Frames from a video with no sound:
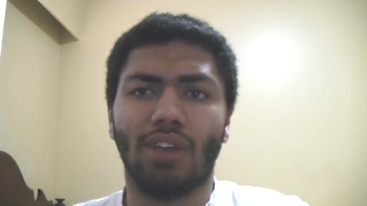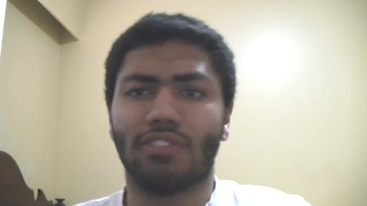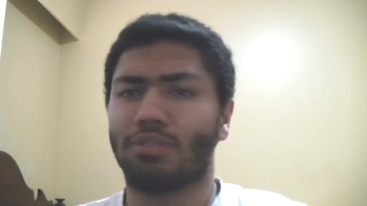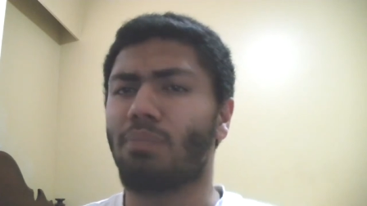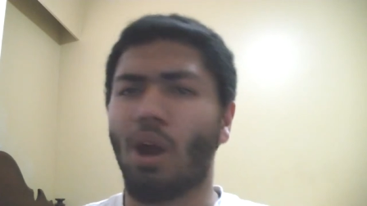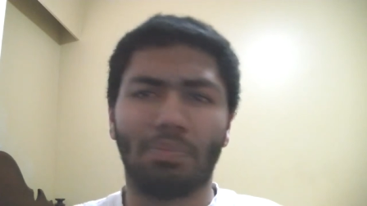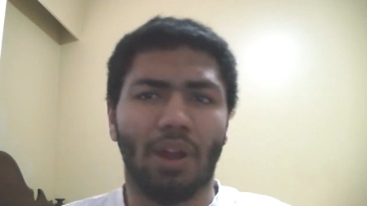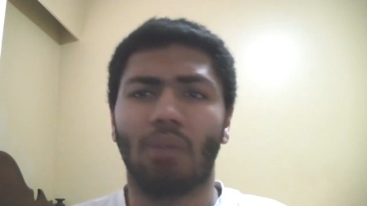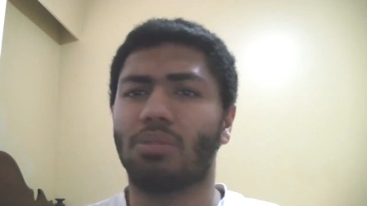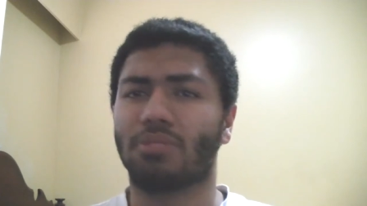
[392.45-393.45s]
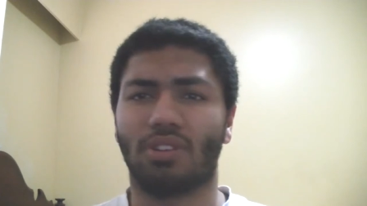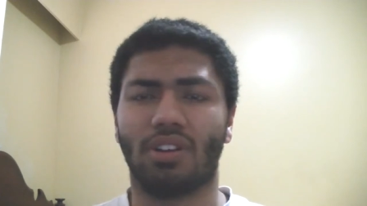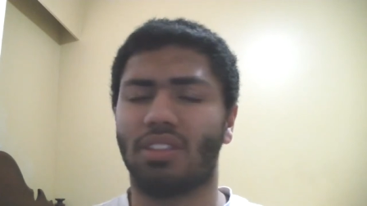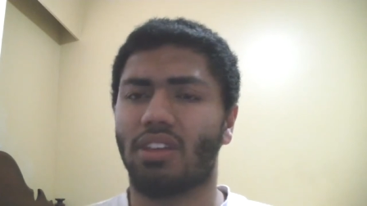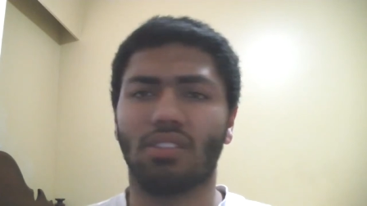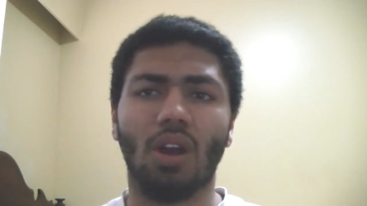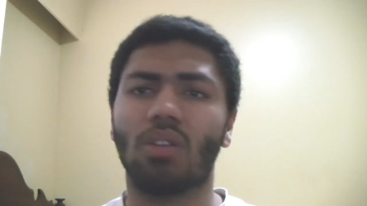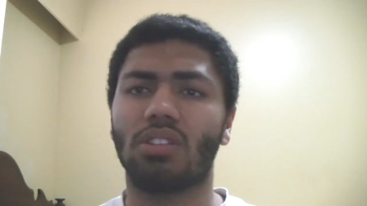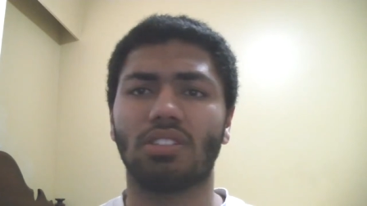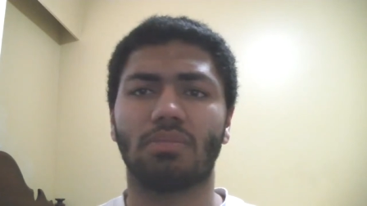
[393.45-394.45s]
small problems or anything.
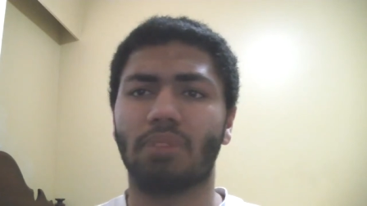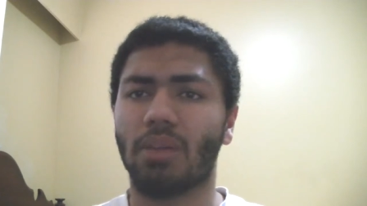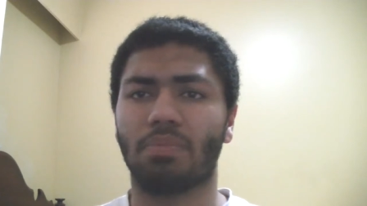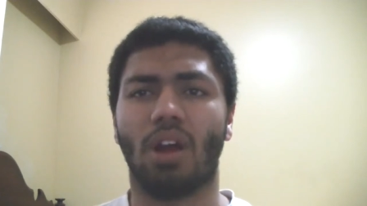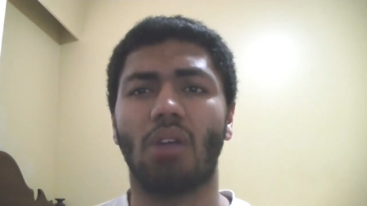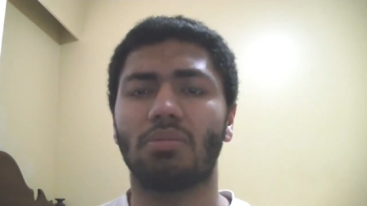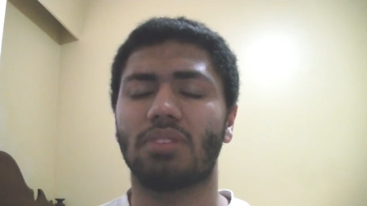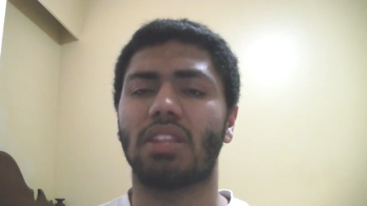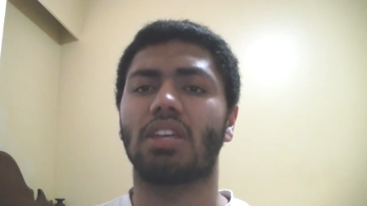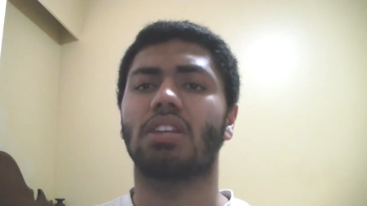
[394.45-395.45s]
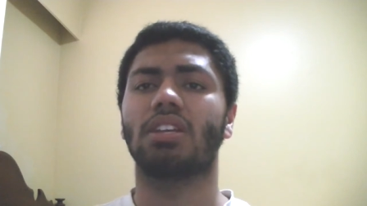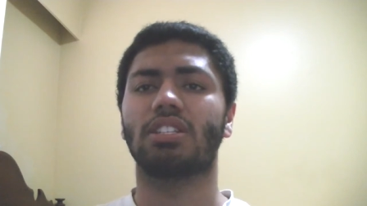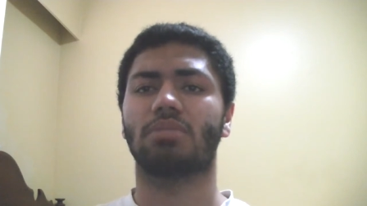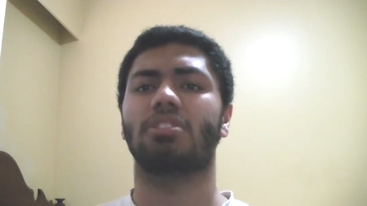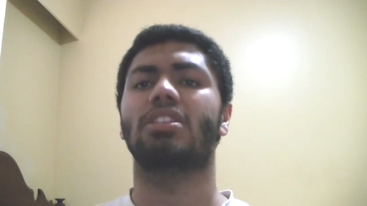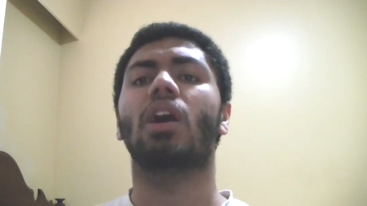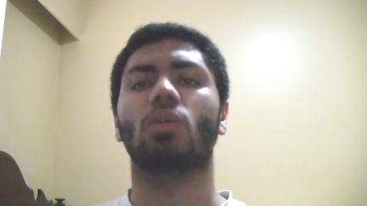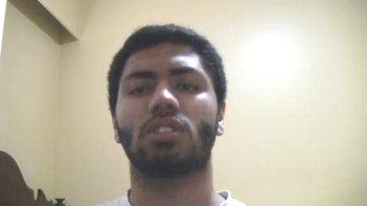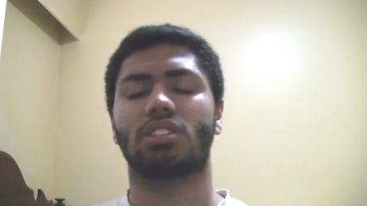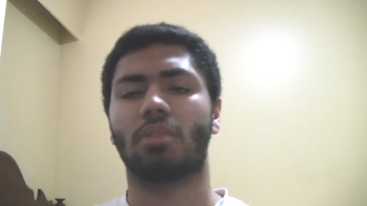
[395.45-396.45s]
No, these are big problems and they need to be dealt
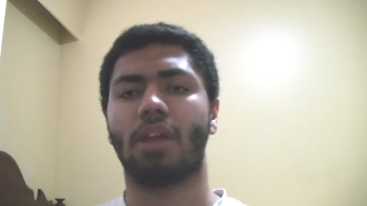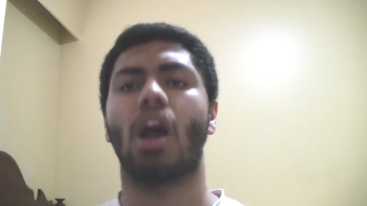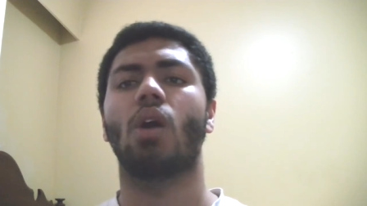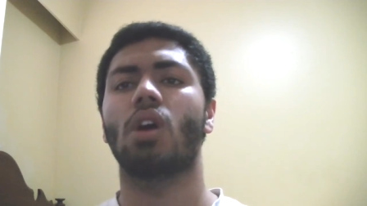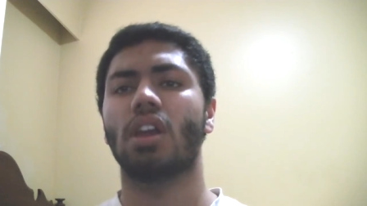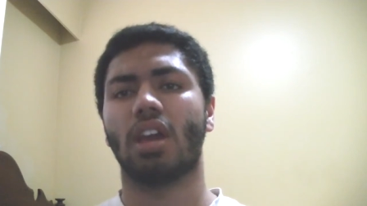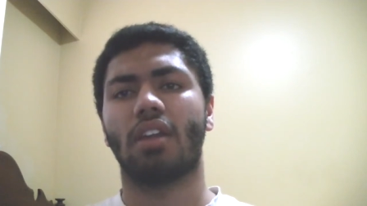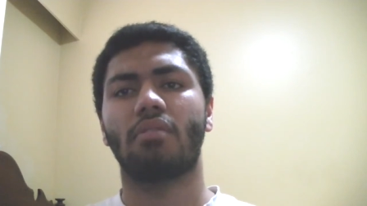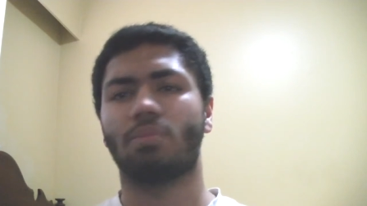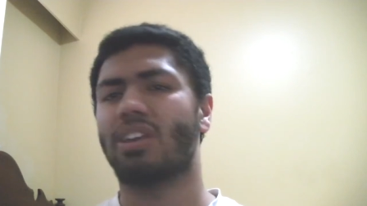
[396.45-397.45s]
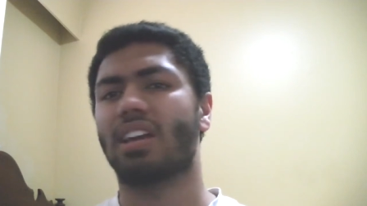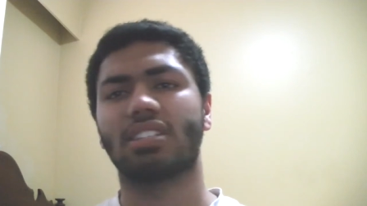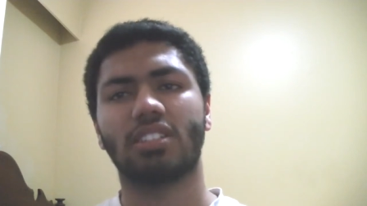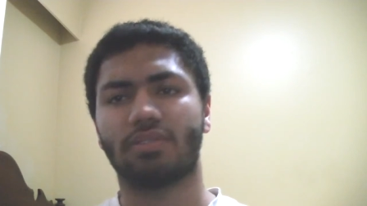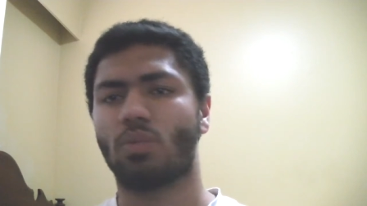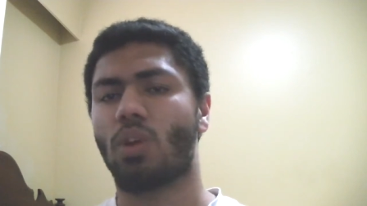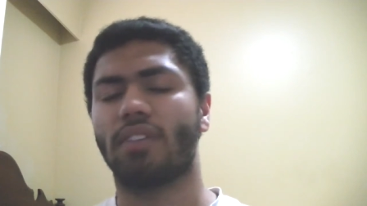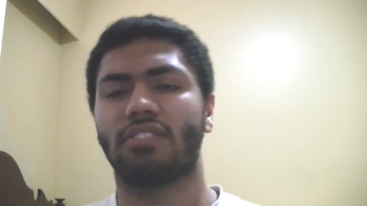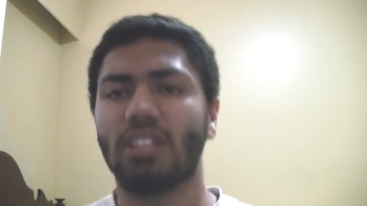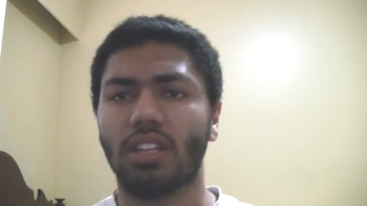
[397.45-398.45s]
with somehow, and everybody has a different way
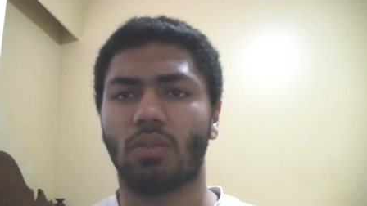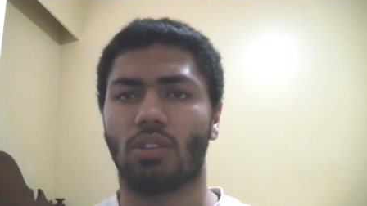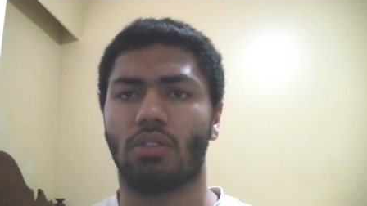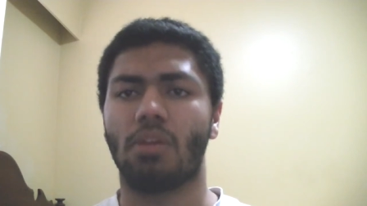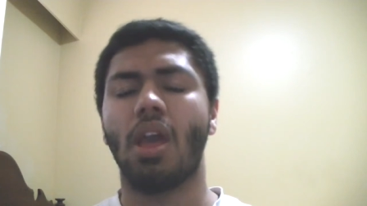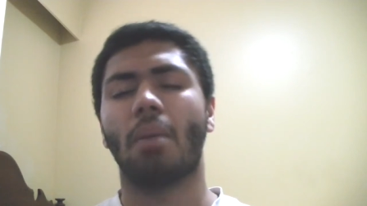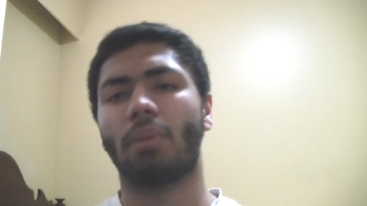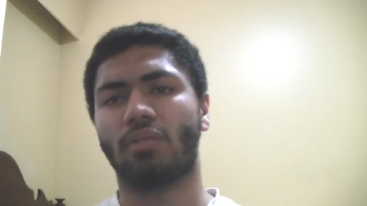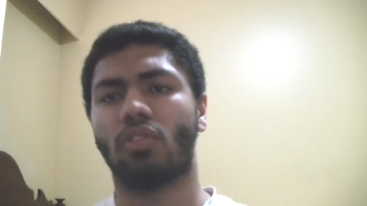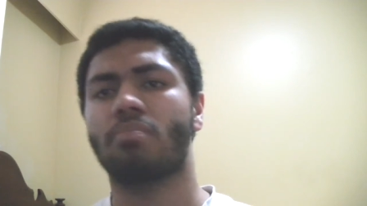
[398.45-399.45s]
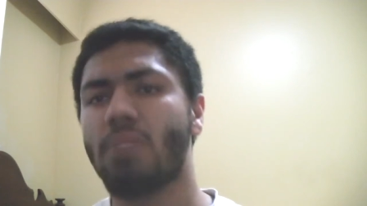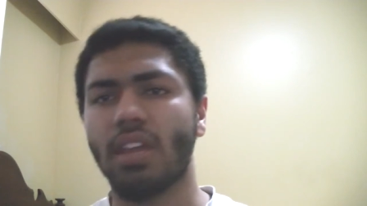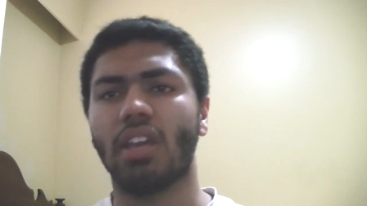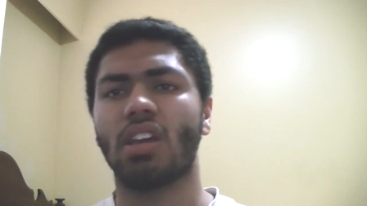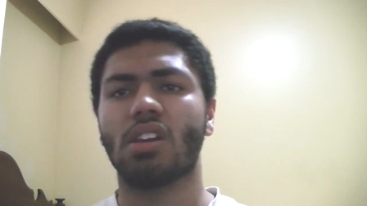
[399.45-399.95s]
of dealing with them. But for me,